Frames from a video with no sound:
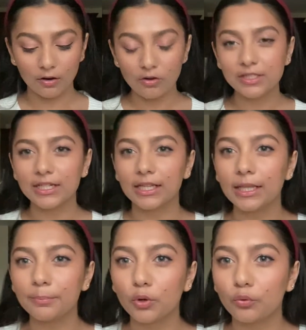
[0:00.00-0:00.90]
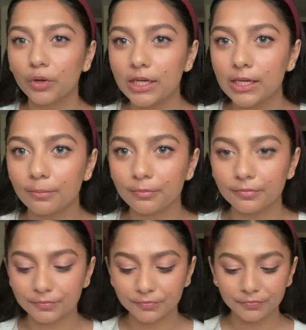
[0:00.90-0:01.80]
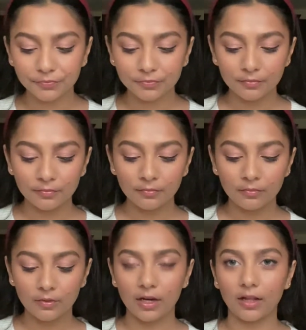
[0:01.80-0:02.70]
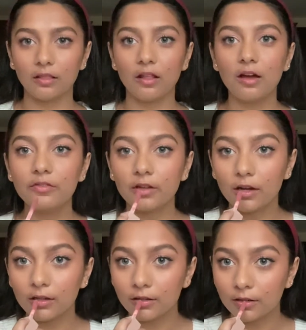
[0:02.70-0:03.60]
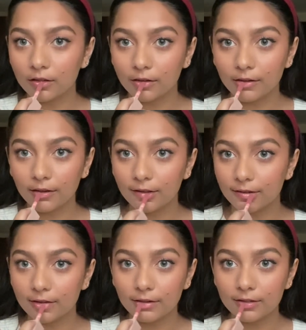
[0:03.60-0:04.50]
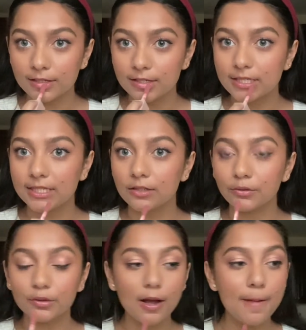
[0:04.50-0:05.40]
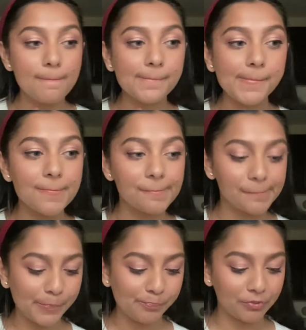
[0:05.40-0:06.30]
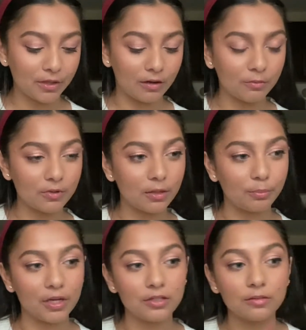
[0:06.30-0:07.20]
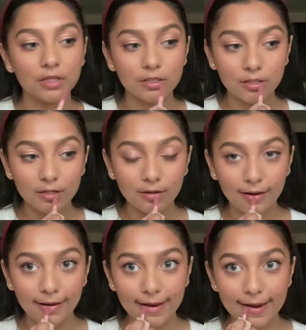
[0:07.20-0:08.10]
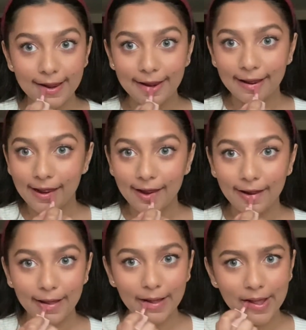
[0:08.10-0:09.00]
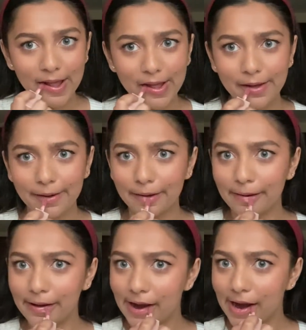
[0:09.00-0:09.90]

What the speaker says: It's like a lip cream. And I love the color. I got it in Silk. I don't want to apply too much. Ew.